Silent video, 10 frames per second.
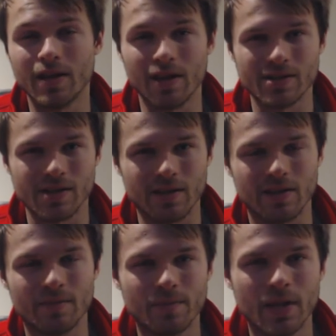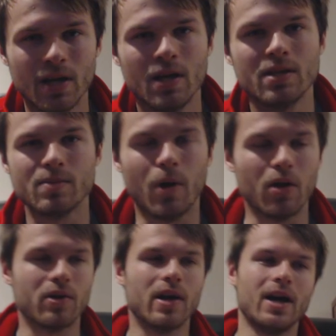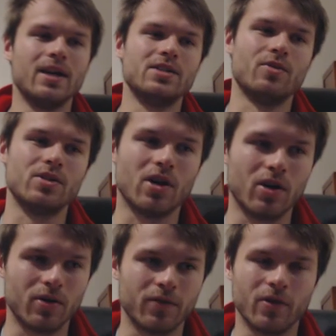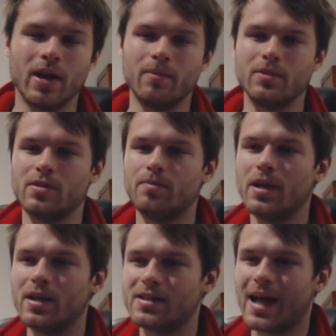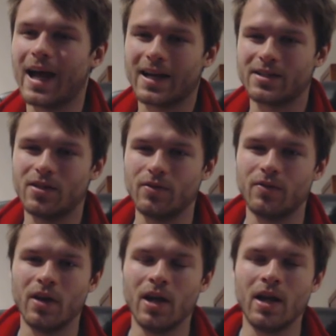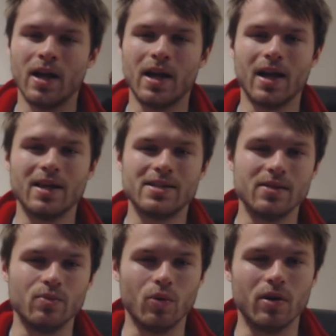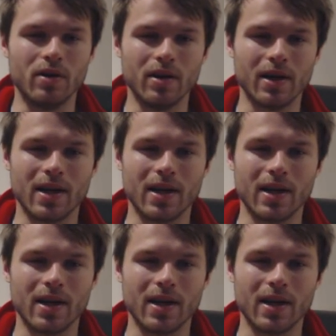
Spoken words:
Canelo's a smaller guy, so it's harder for him to be as active as he would